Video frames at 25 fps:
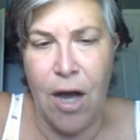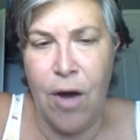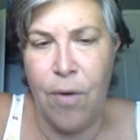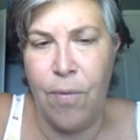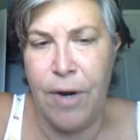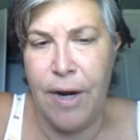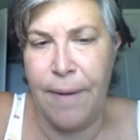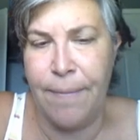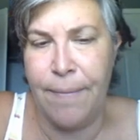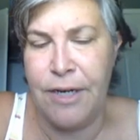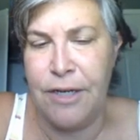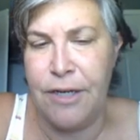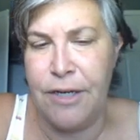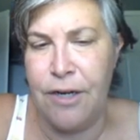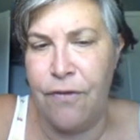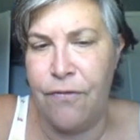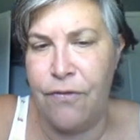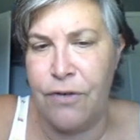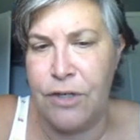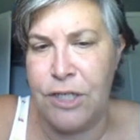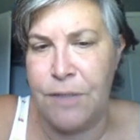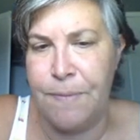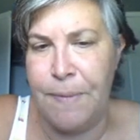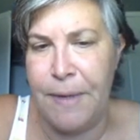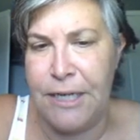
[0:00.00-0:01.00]
What I'm going to do
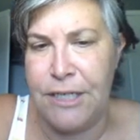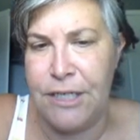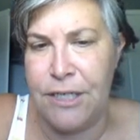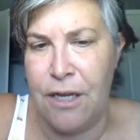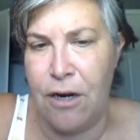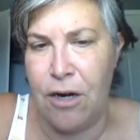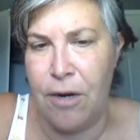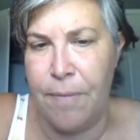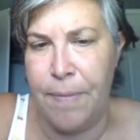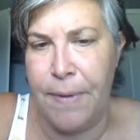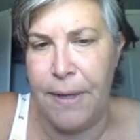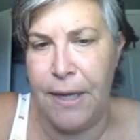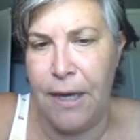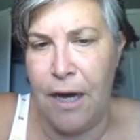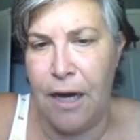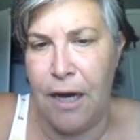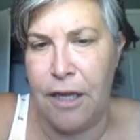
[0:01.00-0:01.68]
for speech therapy,